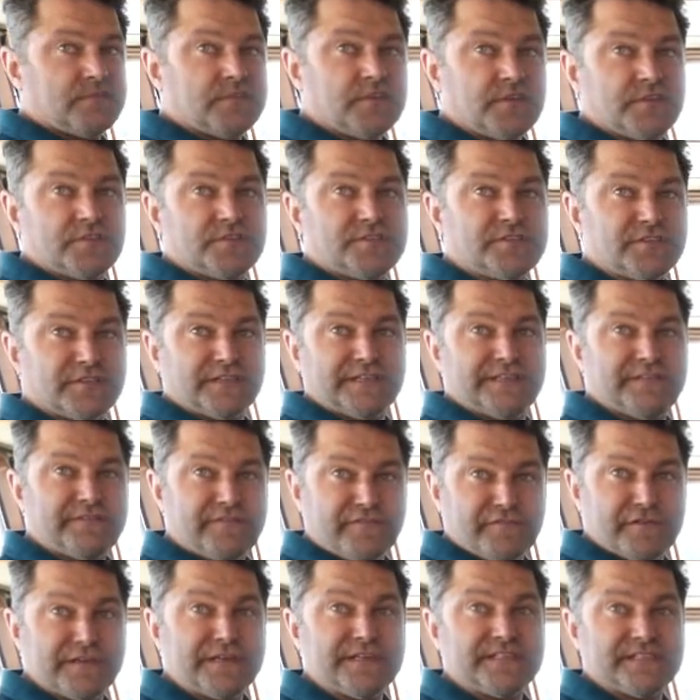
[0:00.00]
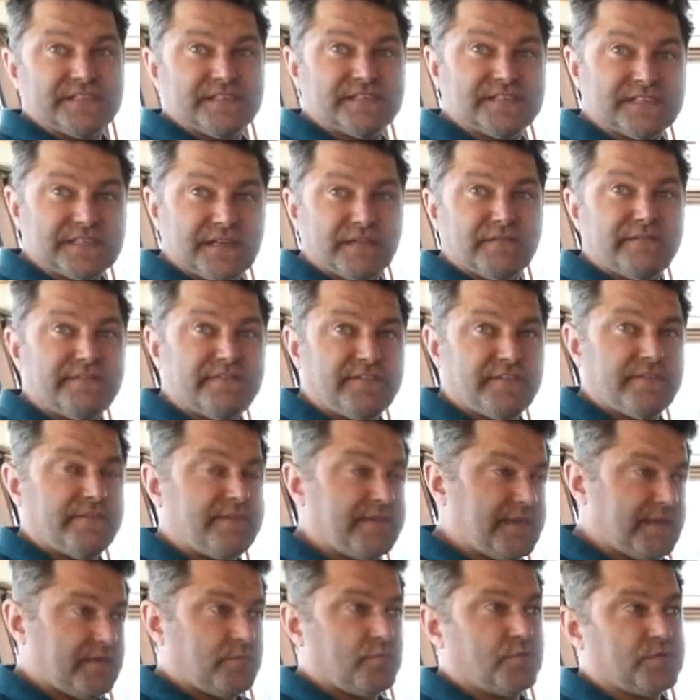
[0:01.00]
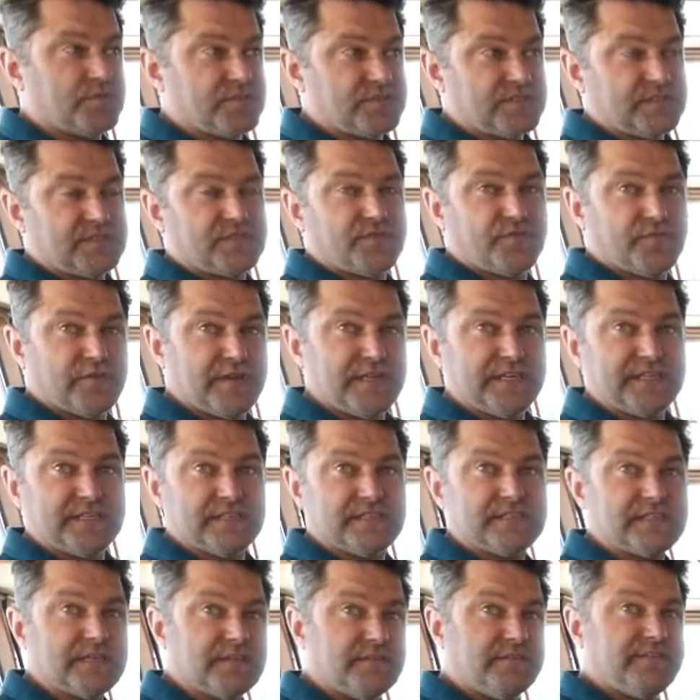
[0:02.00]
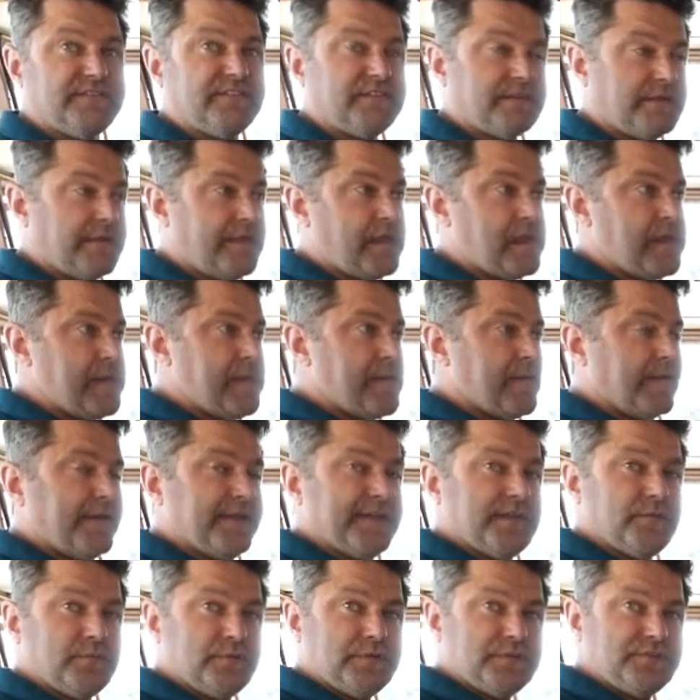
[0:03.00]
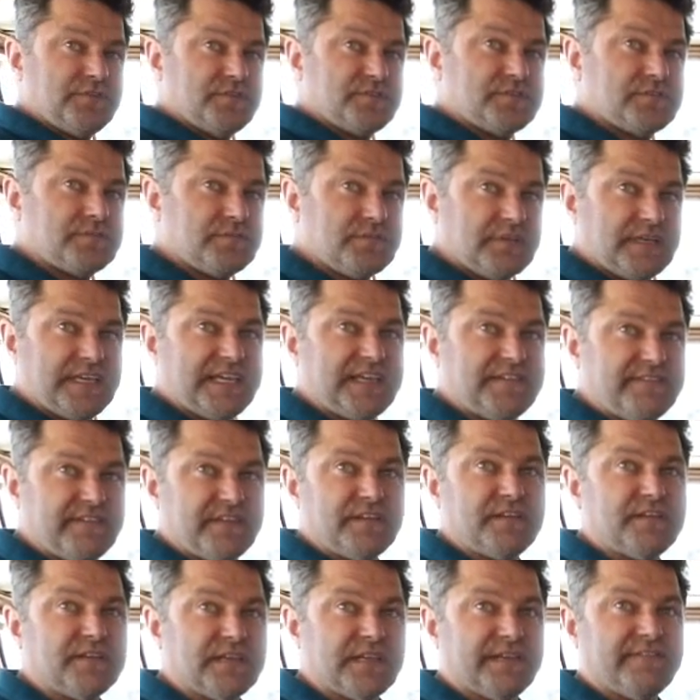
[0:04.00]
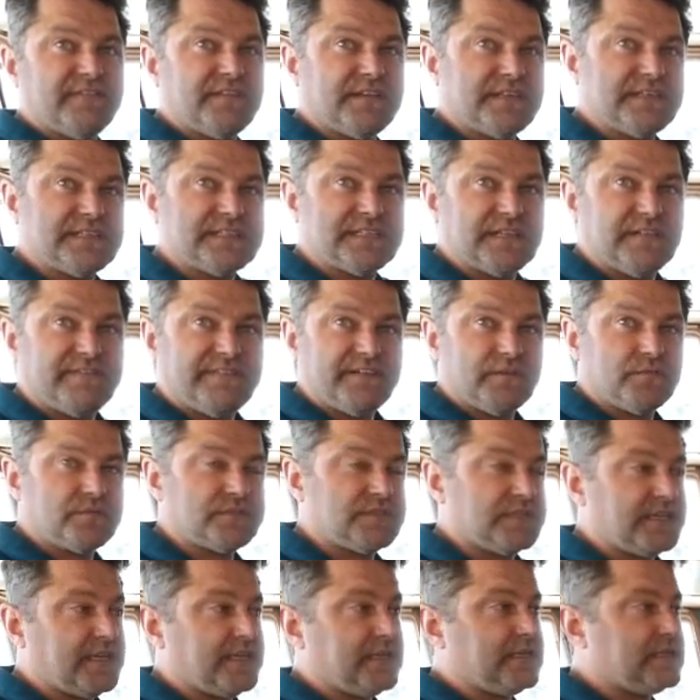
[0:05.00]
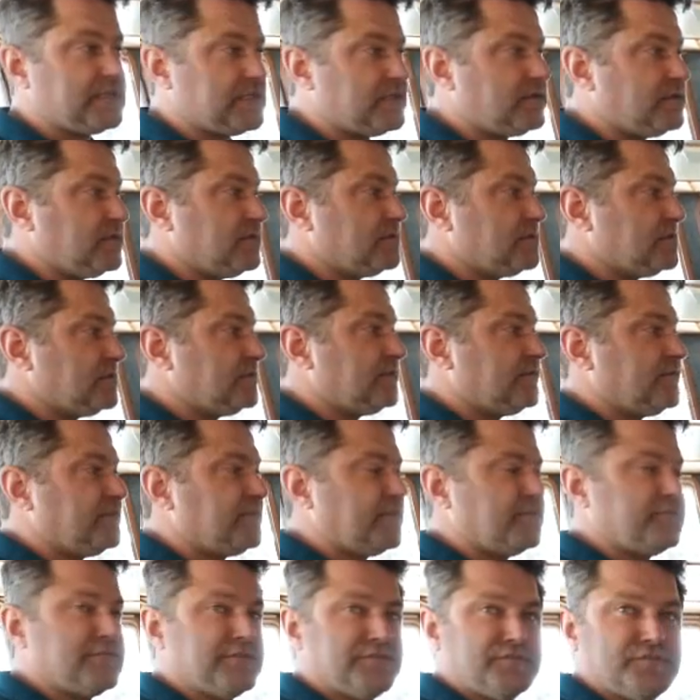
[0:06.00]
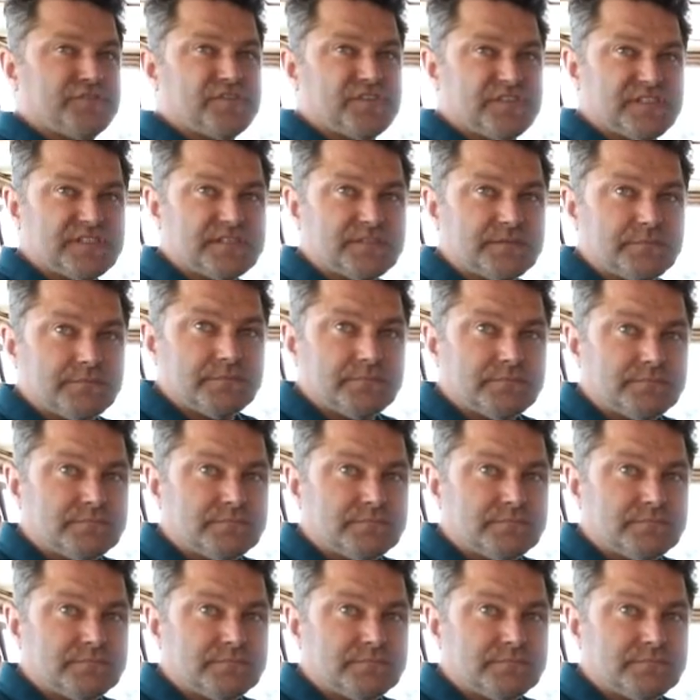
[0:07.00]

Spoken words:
until it frees itself, and then once it's freed itself, it will just heave in and level itself out again. It's a very good system.